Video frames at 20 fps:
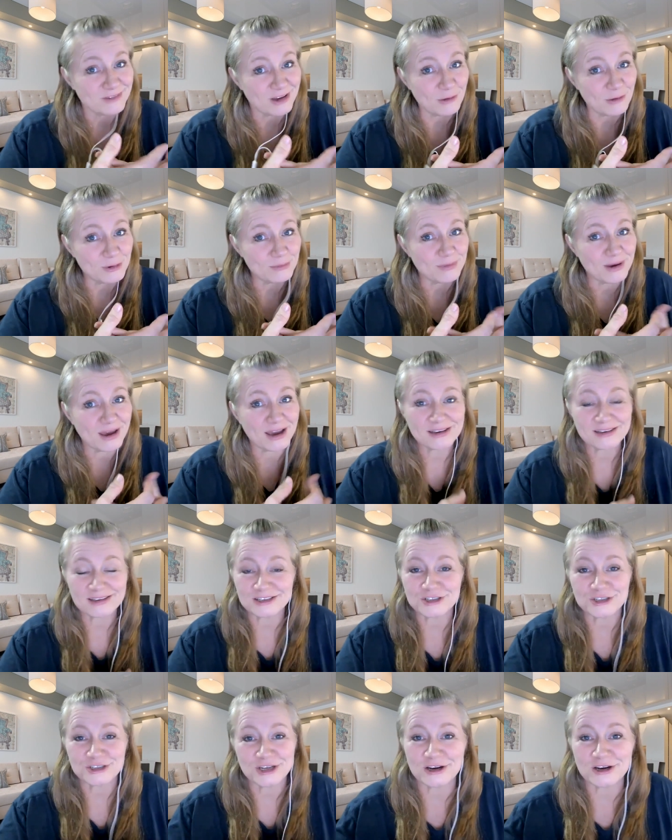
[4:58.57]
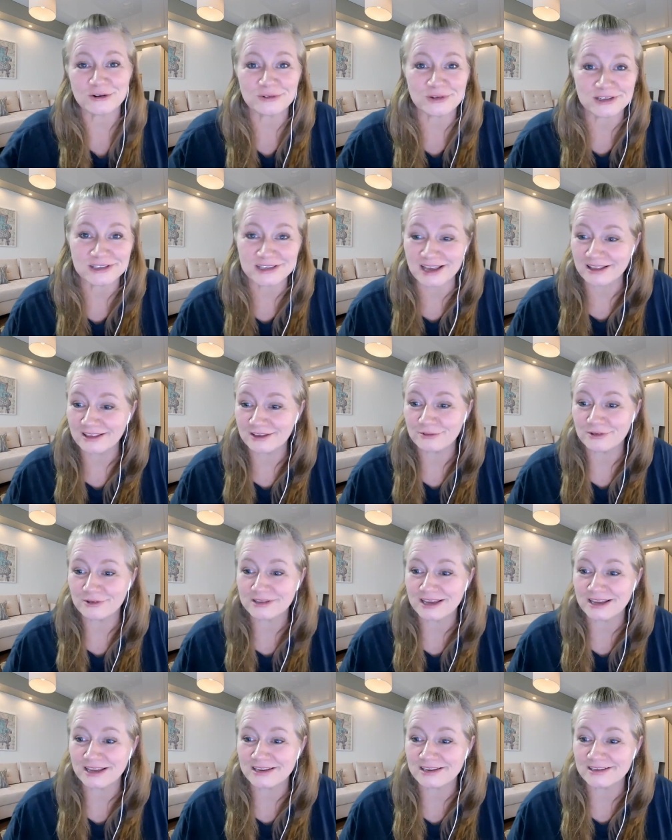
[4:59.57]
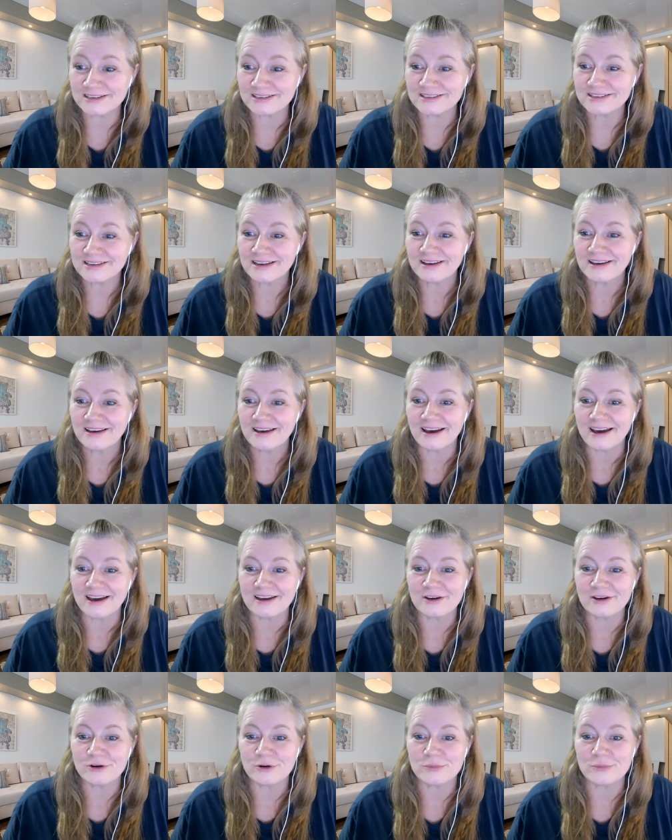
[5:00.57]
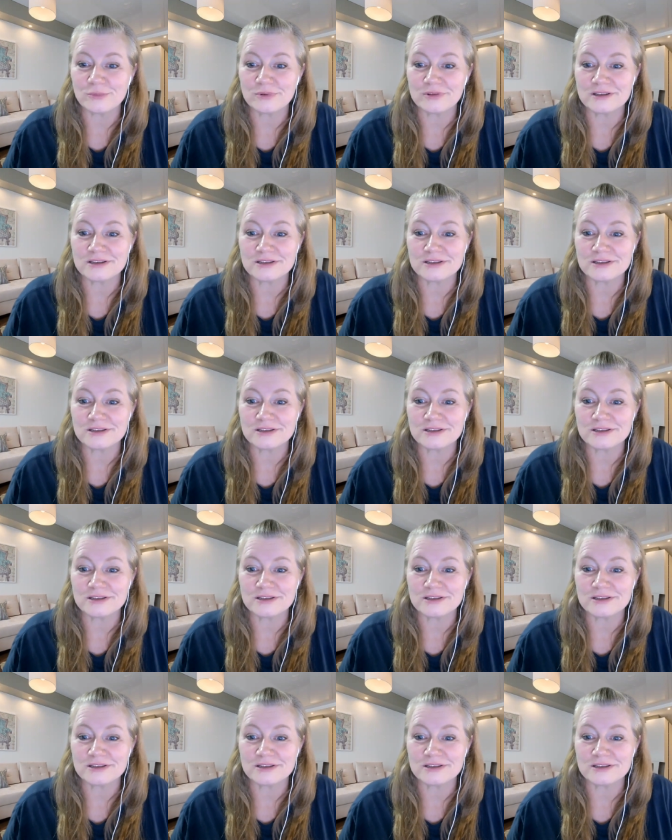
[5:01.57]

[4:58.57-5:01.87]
I'll be back to share exactly what that is. I hope